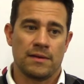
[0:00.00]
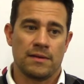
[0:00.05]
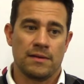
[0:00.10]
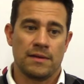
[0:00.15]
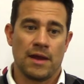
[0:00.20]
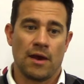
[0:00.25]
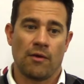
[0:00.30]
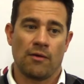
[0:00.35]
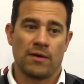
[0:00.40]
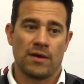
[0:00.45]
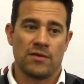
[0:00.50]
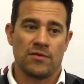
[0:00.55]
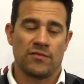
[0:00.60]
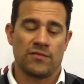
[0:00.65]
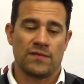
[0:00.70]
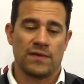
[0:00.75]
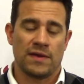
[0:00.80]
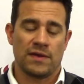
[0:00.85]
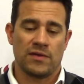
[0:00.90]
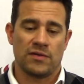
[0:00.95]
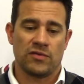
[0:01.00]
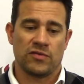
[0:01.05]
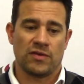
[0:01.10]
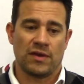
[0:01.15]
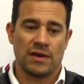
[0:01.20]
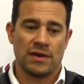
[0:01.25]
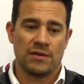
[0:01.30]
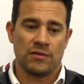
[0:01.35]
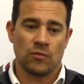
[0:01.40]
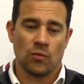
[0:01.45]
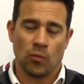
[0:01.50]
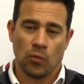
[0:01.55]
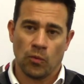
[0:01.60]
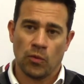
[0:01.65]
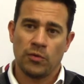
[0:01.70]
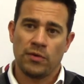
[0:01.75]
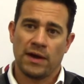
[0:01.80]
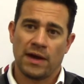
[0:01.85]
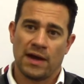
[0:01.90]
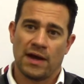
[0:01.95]
narrative is in
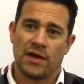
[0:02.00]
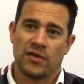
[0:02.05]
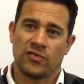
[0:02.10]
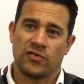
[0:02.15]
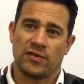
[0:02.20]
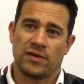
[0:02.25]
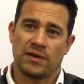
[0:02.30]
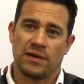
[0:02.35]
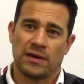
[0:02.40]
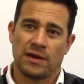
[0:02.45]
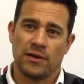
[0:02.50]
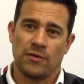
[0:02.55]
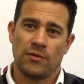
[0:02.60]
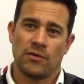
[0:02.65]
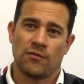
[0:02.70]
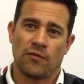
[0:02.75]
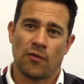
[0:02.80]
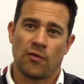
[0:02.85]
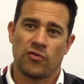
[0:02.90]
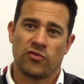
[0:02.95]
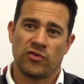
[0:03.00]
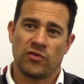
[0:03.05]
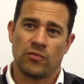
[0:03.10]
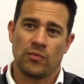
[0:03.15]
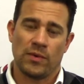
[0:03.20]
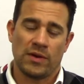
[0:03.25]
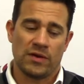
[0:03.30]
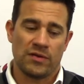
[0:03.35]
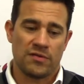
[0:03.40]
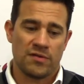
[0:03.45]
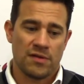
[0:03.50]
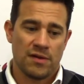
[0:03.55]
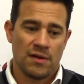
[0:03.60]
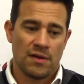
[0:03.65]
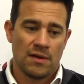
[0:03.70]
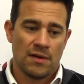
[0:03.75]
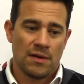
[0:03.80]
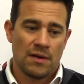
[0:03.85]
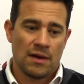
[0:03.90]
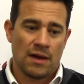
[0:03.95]
rooting us in a universe in which
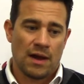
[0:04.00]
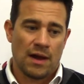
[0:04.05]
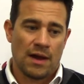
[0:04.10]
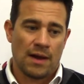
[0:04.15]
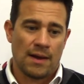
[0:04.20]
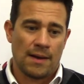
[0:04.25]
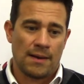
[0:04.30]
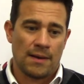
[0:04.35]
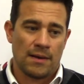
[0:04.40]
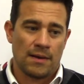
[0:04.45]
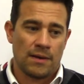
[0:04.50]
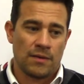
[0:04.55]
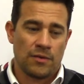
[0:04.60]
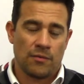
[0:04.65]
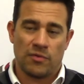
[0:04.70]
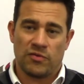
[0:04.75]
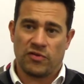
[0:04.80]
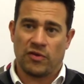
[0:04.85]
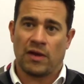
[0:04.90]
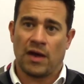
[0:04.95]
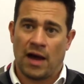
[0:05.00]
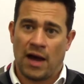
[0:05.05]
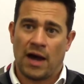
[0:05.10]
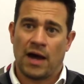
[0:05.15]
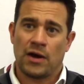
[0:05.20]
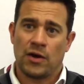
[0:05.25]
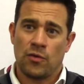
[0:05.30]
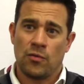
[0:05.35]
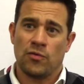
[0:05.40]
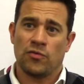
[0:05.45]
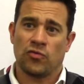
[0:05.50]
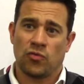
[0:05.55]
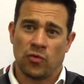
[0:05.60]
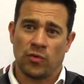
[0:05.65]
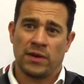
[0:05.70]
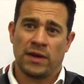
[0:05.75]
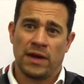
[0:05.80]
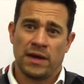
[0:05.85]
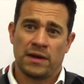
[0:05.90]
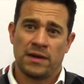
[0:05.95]
there is a God who is
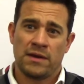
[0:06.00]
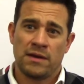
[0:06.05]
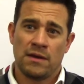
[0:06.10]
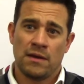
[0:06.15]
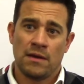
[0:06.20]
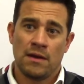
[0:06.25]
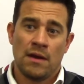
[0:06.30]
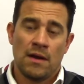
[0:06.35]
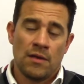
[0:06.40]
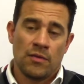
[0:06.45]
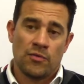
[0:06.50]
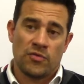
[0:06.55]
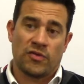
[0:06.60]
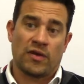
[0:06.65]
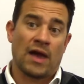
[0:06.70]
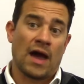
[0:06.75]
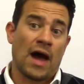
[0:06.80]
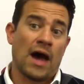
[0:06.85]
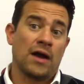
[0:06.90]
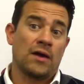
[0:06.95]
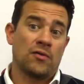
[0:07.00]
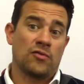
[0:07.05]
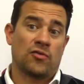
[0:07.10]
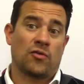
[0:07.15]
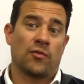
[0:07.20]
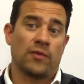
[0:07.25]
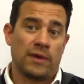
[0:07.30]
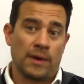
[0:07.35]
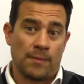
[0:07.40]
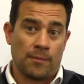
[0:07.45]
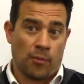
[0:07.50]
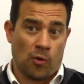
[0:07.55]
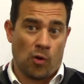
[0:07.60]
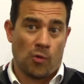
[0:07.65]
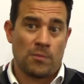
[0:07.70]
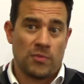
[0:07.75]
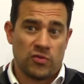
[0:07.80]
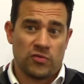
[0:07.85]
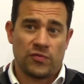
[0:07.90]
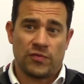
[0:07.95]
created, there's a God who is created
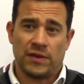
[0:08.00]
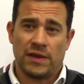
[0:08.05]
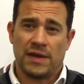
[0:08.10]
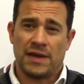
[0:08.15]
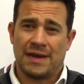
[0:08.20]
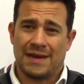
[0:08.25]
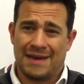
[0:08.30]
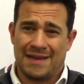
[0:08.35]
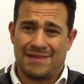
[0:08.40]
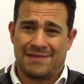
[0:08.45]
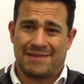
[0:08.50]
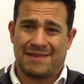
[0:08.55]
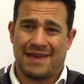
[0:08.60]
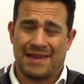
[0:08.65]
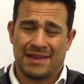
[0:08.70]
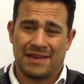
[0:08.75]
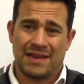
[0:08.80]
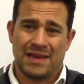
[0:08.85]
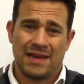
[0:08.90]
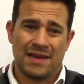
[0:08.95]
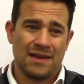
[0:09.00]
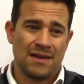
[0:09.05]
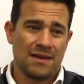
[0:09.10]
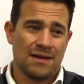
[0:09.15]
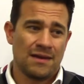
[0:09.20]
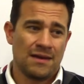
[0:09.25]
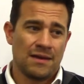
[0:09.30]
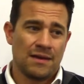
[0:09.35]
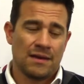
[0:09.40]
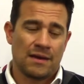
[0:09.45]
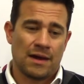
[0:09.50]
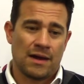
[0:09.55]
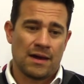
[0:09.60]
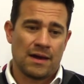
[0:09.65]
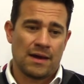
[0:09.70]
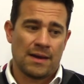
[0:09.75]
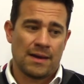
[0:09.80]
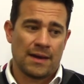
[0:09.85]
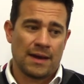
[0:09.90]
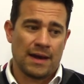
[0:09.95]
purposefully and intently,
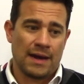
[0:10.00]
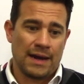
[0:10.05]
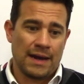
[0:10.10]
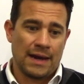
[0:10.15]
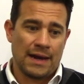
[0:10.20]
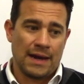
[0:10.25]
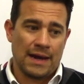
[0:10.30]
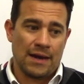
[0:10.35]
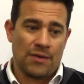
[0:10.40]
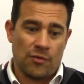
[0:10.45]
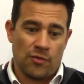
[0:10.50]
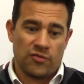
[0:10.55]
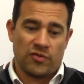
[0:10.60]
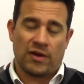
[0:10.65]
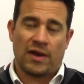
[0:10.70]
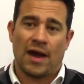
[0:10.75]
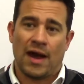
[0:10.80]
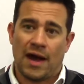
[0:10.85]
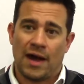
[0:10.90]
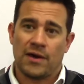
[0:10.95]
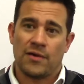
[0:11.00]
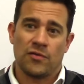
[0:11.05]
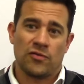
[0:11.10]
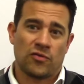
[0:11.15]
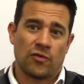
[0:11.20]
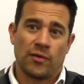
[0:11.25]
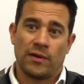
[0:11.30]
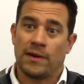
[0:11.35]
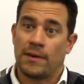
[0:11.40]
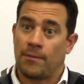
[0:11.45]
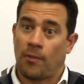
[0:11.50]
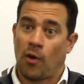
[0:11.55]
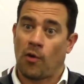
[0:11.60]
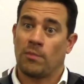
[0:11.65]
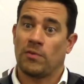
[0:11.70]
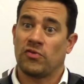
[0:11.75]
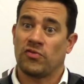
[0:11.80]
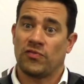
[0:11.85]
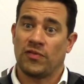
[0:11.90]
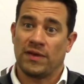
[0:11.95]
and there's a God who is created
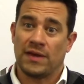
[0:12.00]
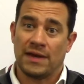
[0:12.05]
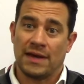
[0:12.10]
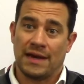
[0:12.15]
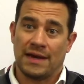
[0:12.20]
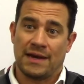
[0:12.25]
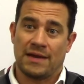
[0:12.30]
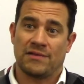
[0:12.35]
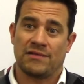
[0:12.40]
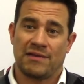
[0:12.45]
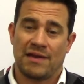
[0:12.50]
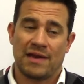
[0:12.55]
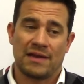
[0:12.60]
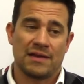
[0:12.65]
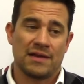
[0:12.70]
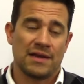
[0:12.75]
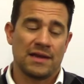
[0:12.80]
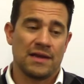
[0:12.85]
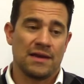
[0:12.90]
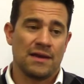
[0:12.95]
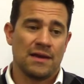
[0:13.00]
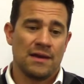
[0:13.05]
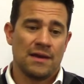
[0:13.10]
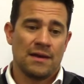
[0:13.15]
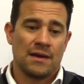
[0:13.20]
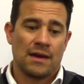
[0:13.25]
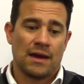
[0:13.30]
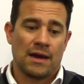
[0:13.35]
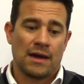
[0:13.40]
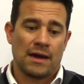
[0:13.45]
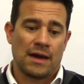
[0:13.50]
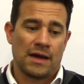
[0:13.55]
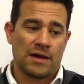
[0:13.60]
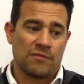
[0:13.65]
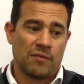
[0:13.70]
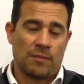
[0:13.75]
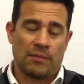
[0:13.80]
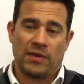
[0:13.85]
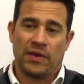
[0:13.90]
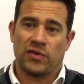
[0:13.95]
purposefully and intently out
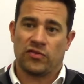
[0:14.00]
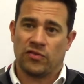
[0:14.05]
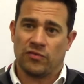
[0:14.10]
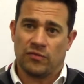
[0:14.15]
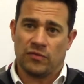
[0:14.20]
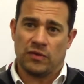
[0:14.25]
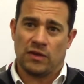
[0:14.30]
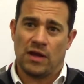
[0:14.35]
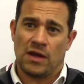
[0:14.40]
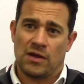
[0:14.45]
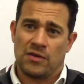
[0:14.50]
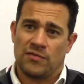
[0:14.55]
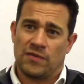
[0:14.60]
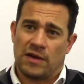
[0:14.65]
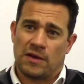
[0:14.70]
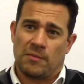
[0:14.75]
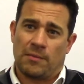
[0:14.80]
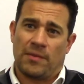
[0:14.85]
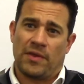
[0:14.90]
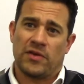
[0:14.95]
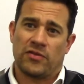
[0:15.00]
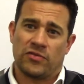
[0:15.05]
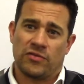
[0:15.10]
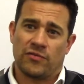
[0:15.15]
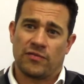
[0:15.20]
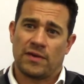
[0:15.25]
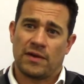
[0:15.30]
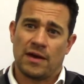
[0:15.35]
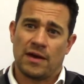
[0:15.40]
of a place of love, out of a place of